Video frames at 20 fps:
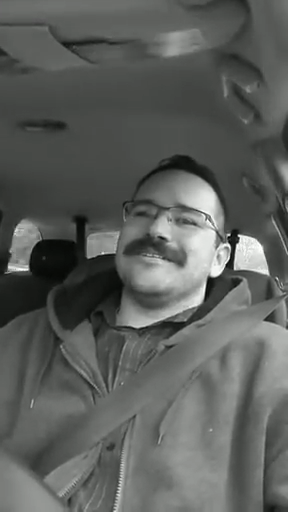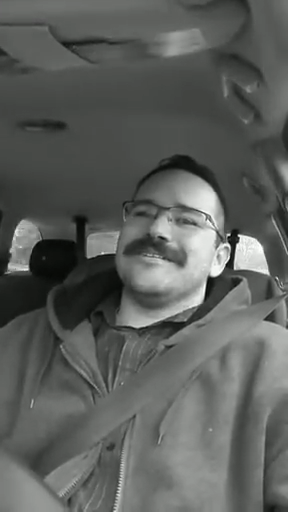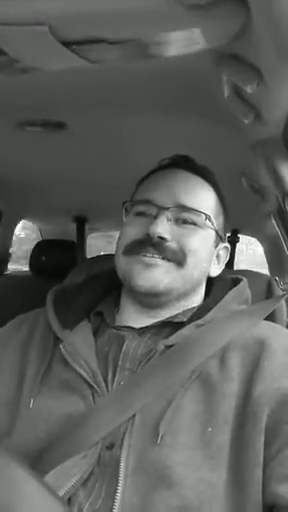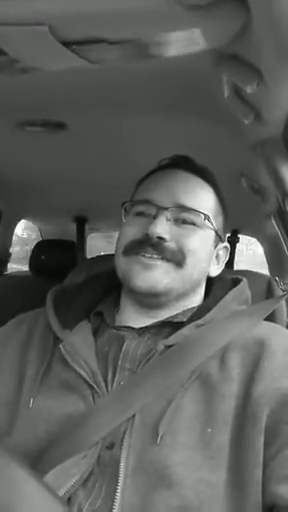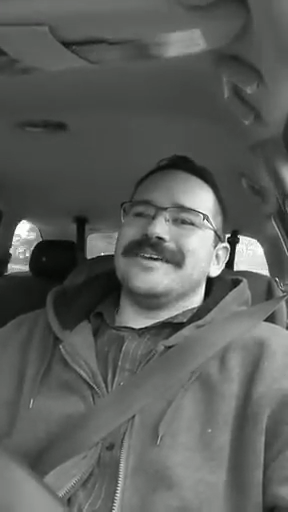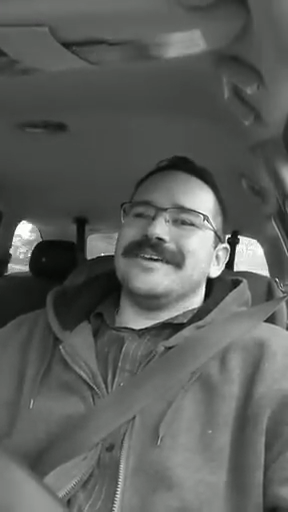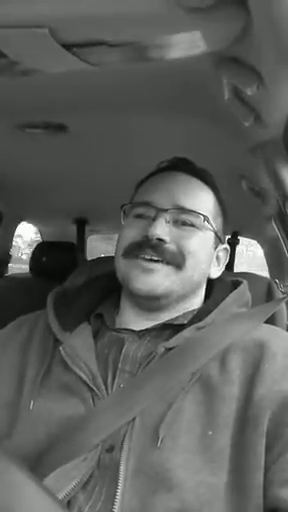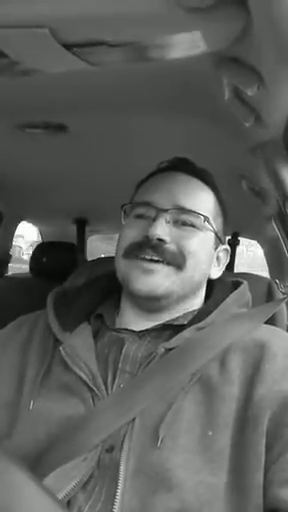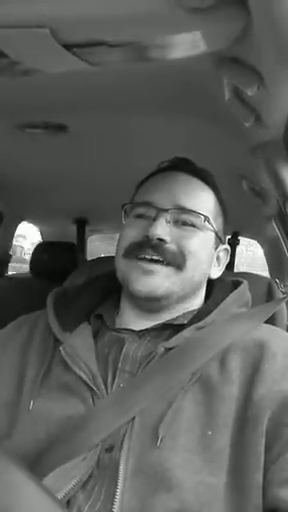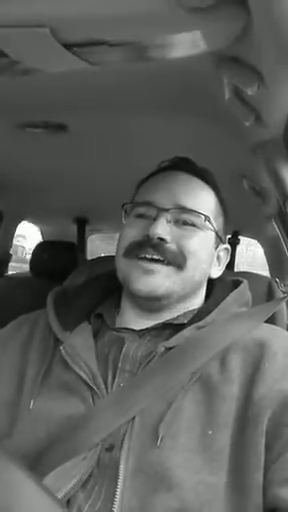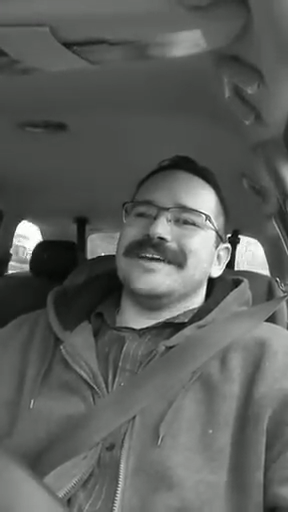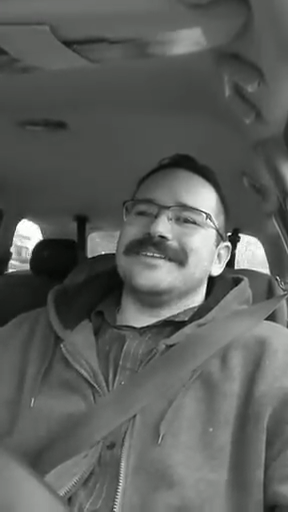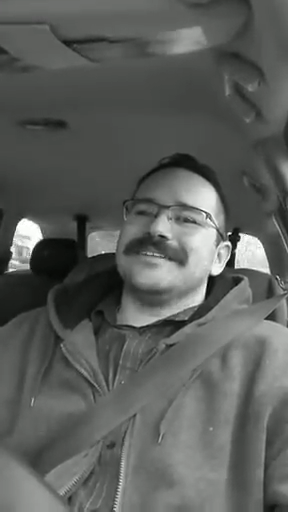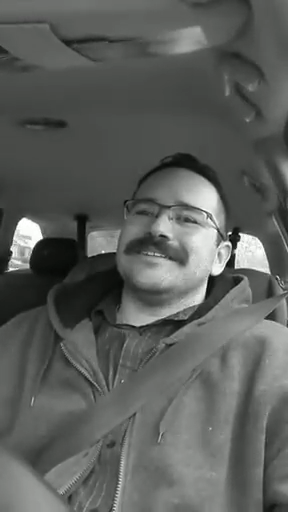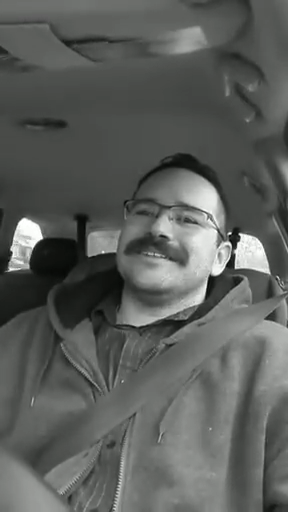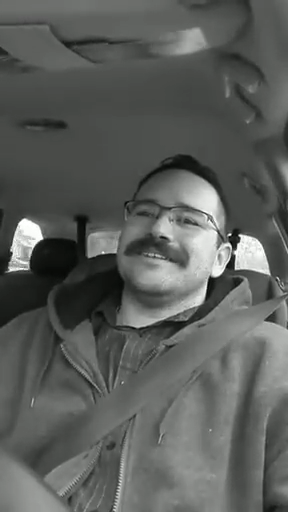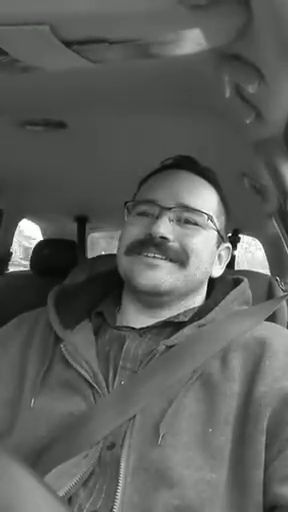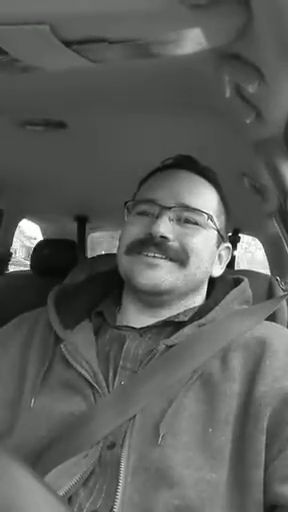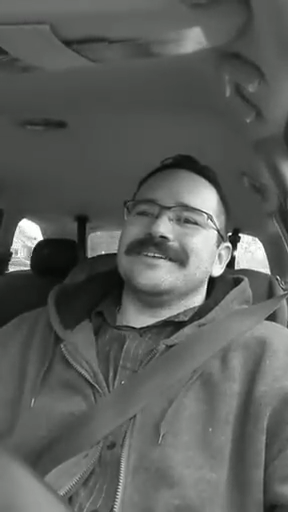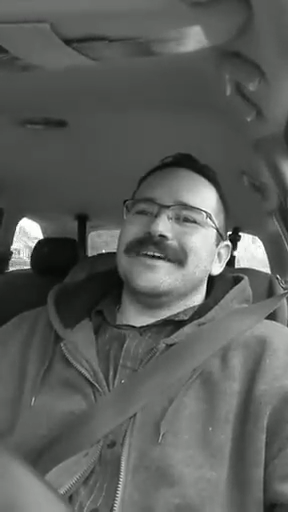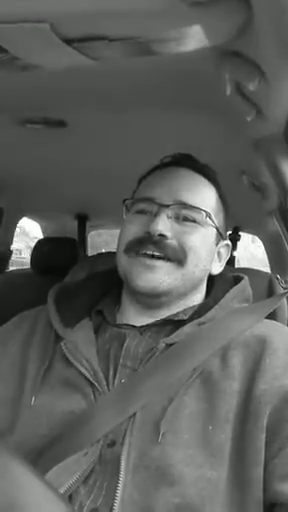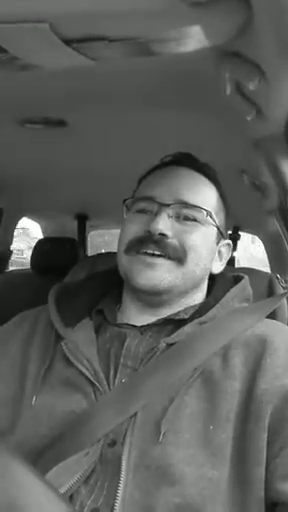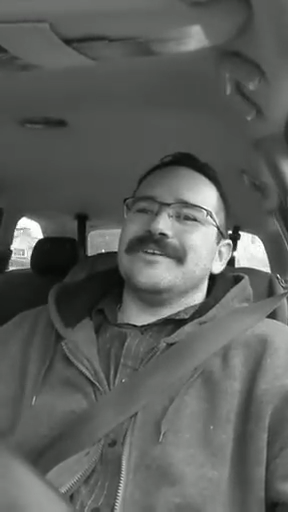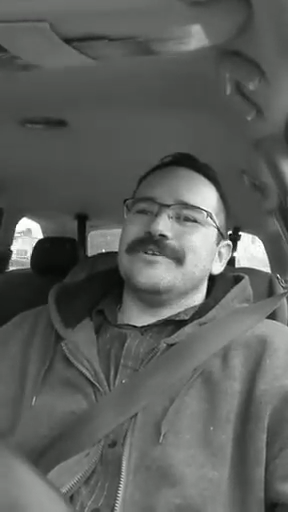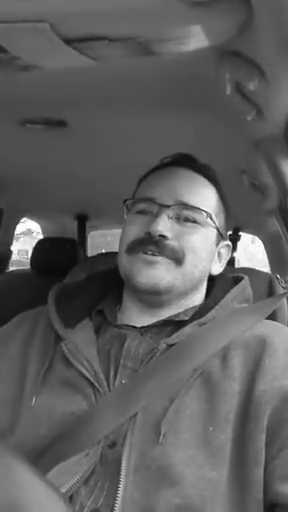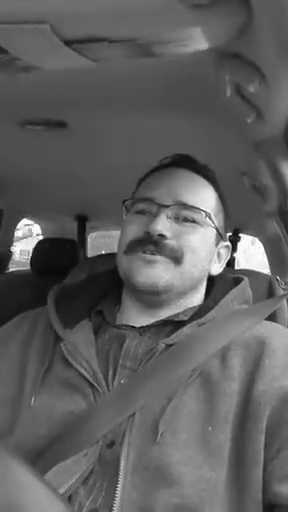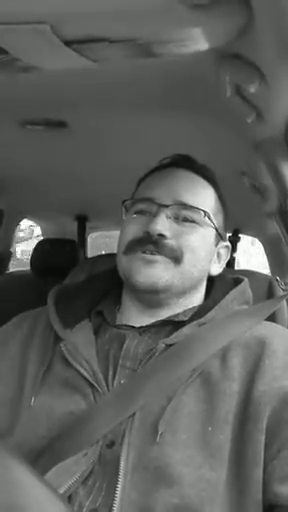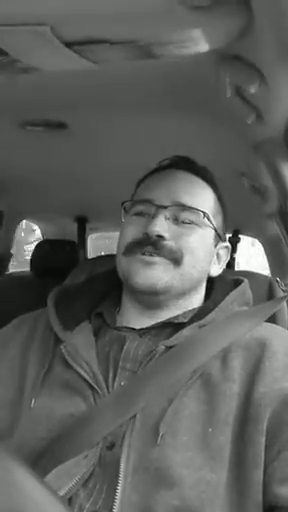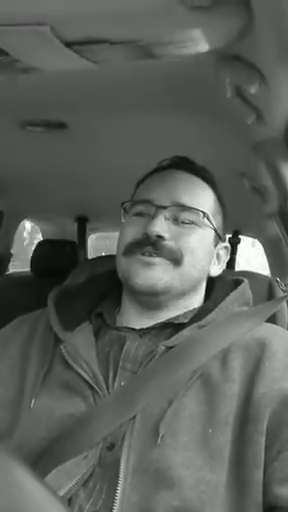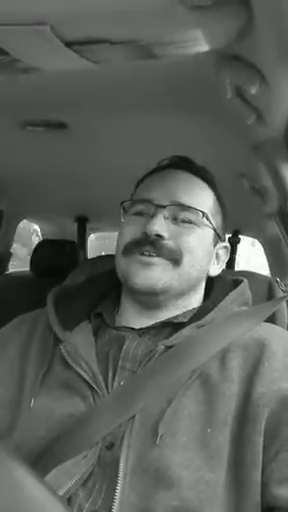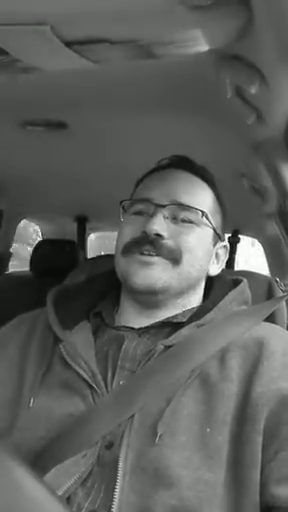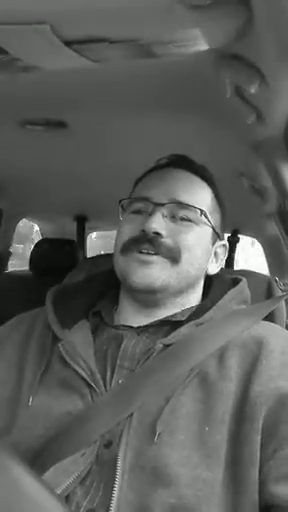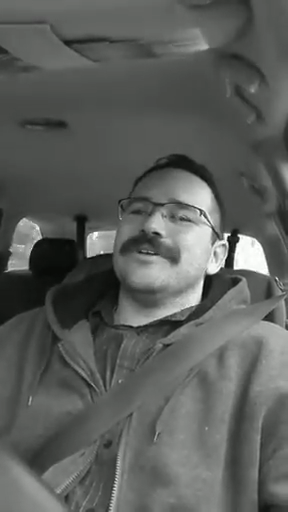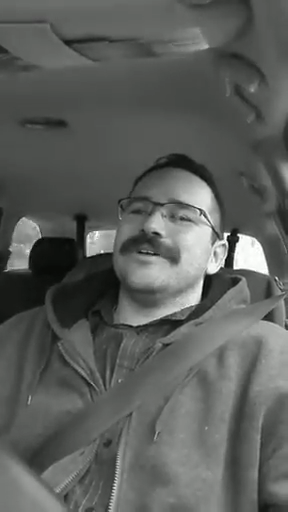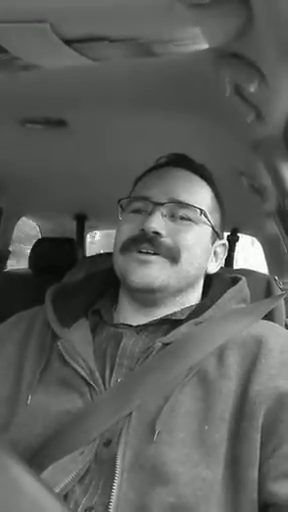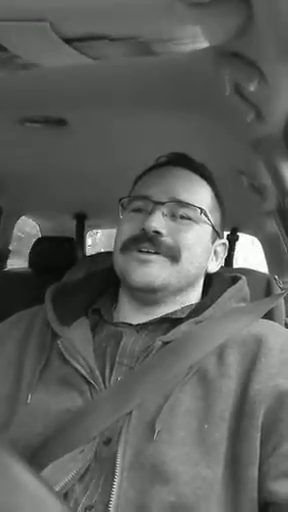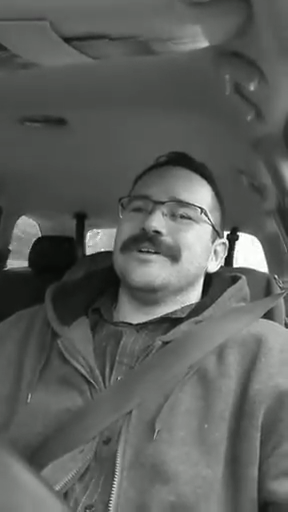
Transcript: thing at uh, at Google.